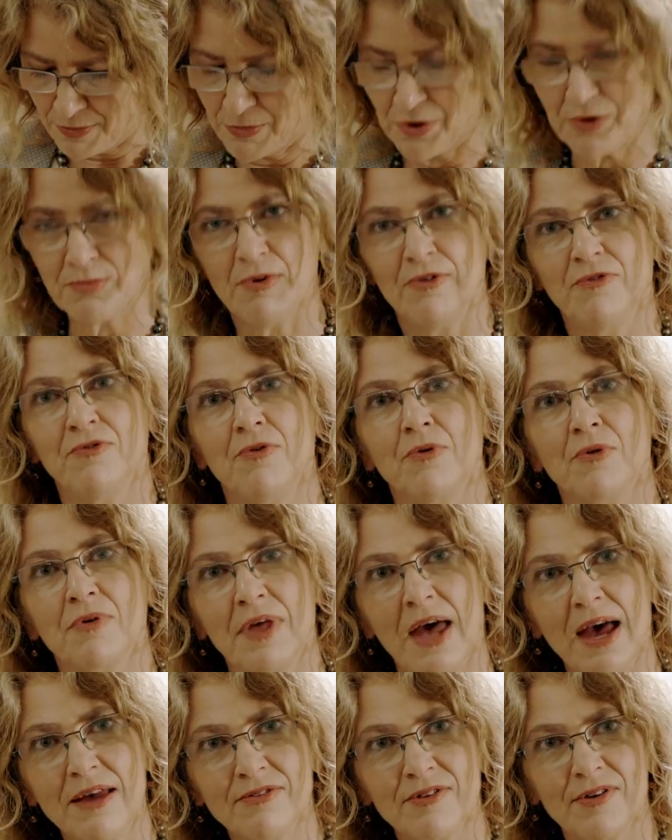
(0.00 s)
but before
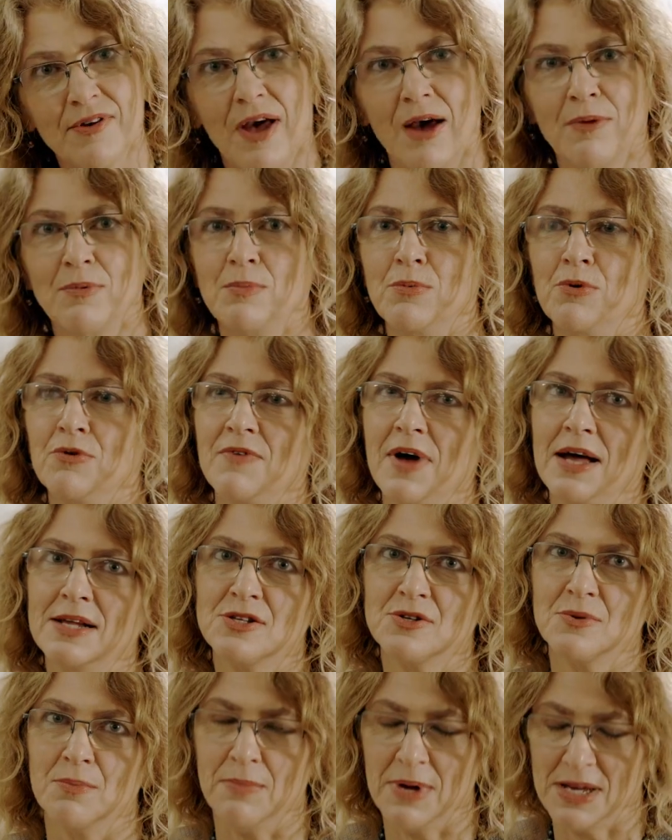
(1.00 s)
that I will
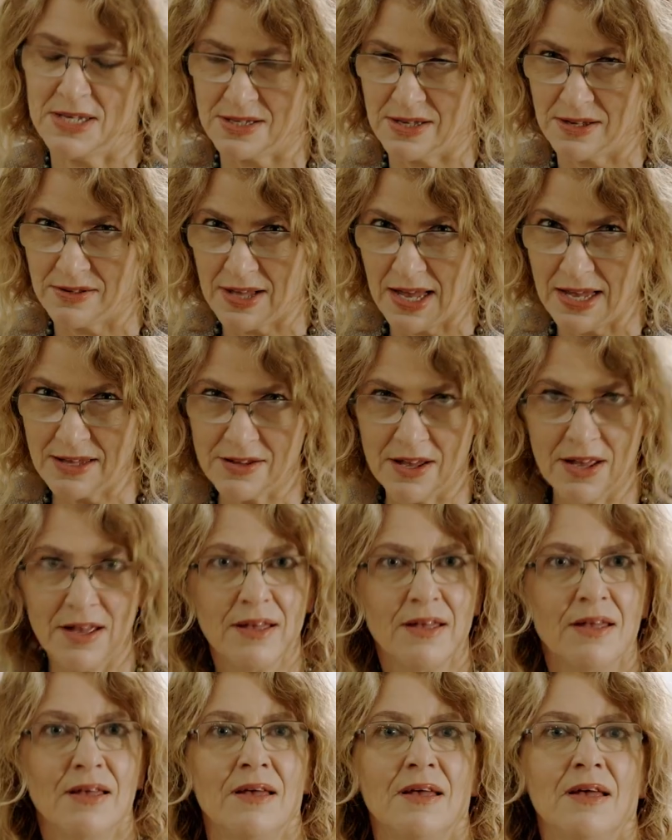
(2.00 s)
provide some basic data
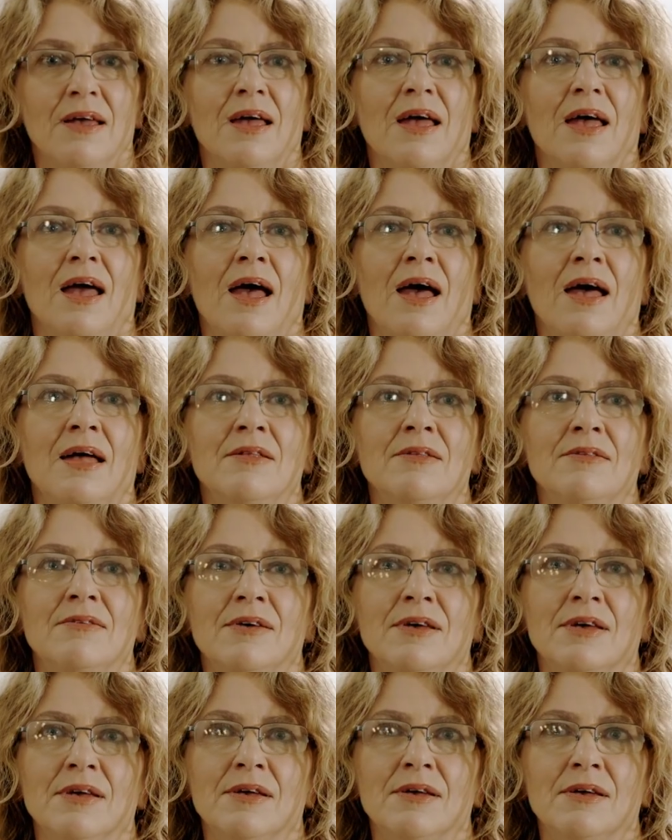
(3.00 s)

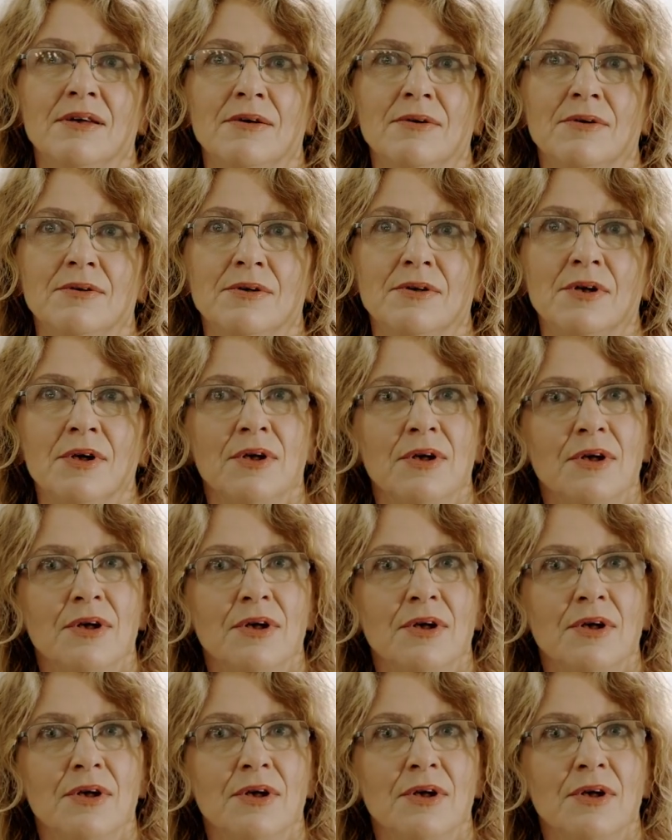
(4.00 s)
and uh,